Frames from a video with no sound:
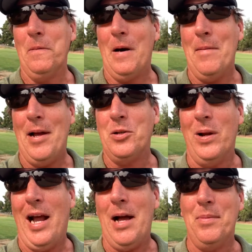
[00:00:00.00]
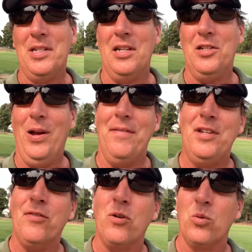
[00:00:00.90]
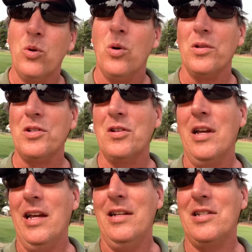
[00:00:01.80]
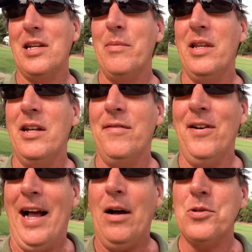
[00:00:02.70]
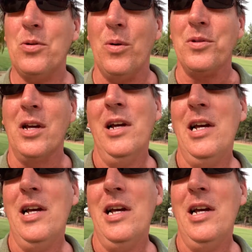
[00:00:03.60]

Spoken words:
I imagine what happens is you have different rules in some of the different households.